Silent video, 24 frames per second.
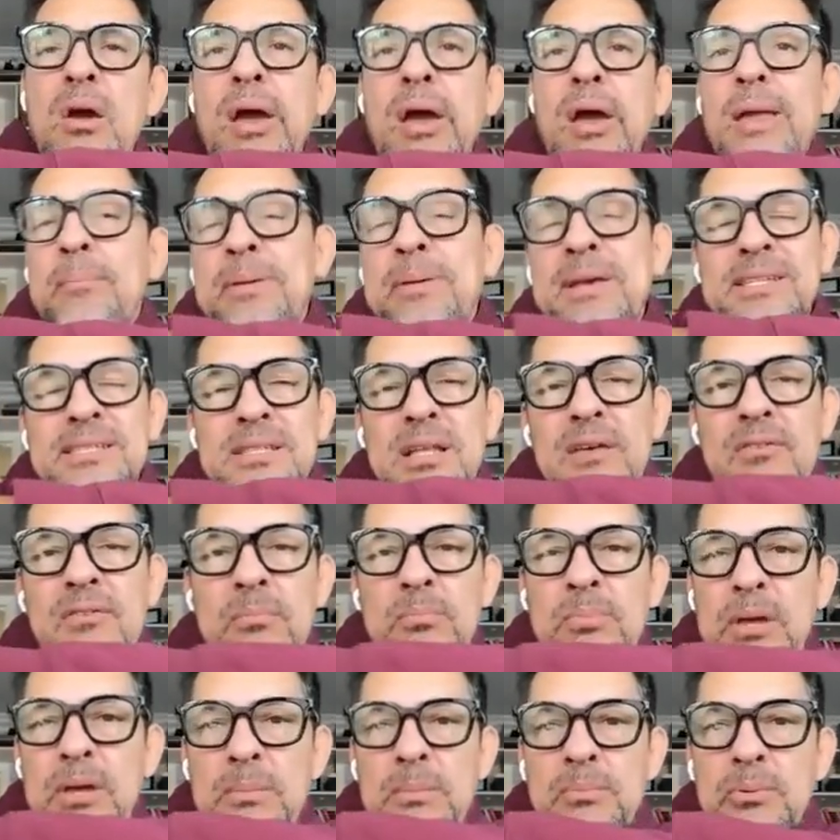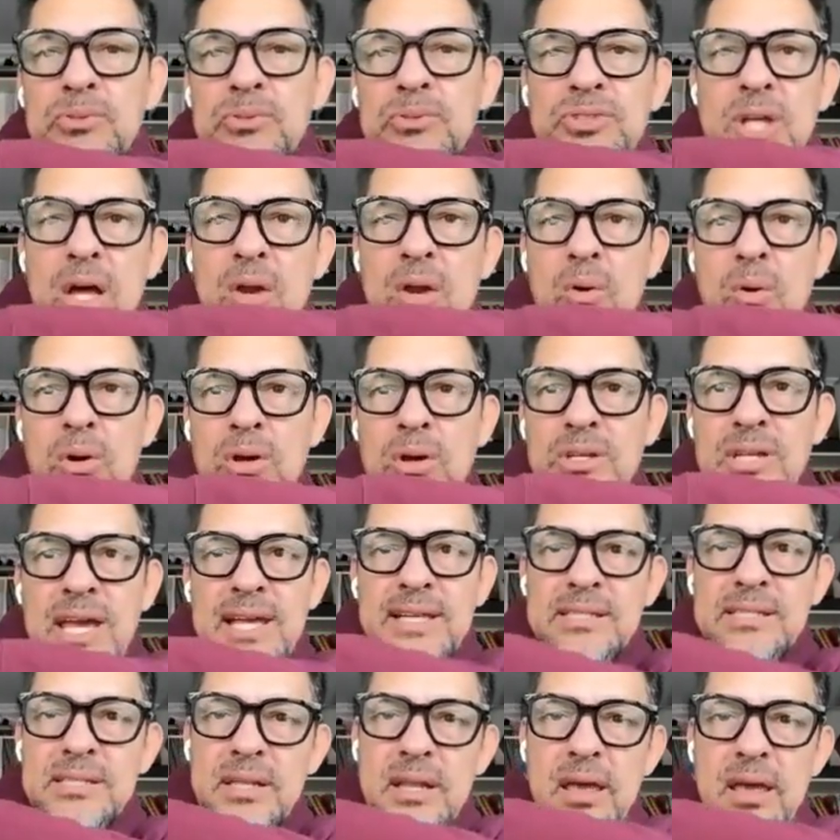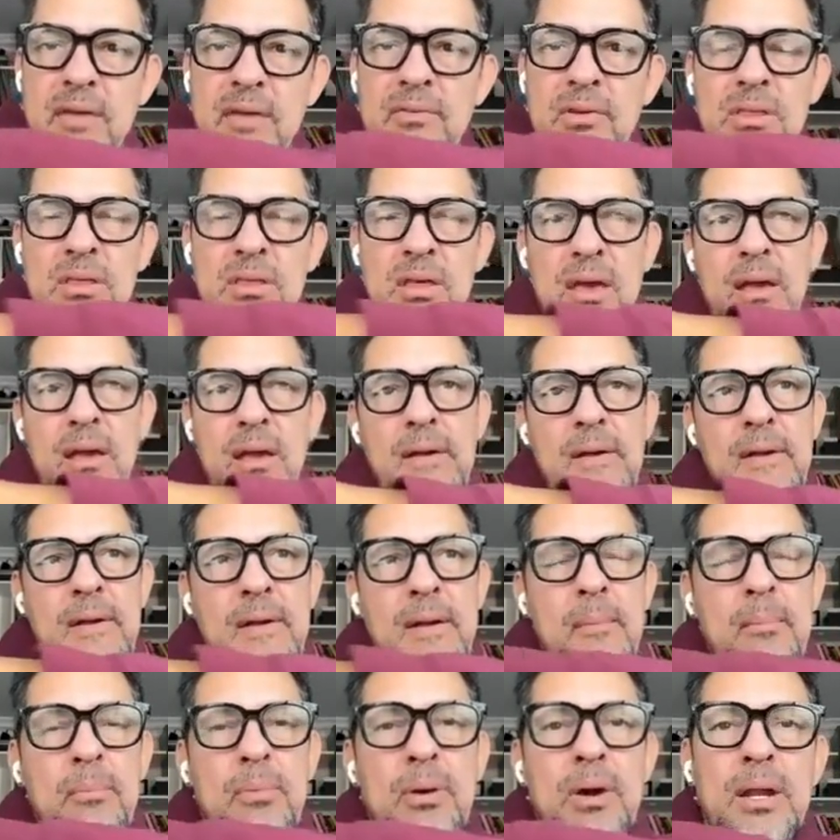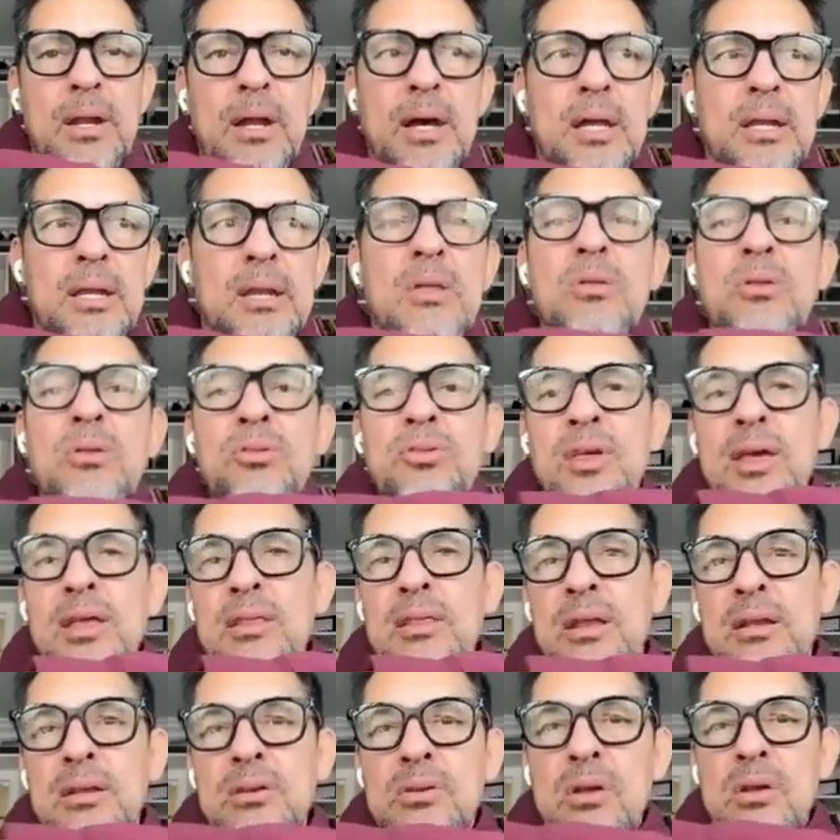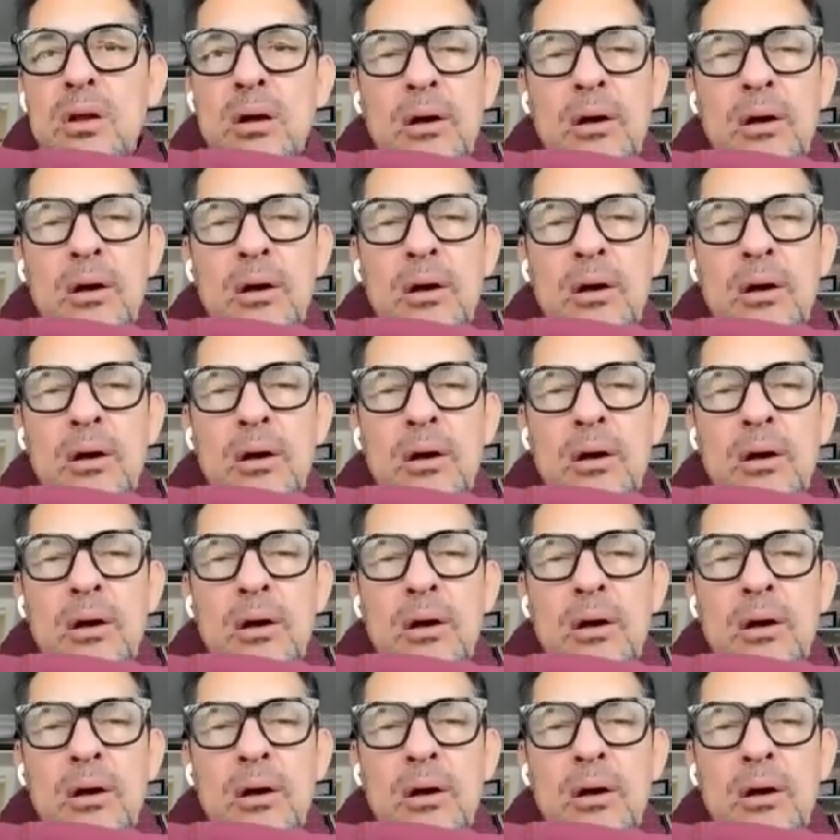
And peaceloveandpitbulls.org takes you to everything. But another thing that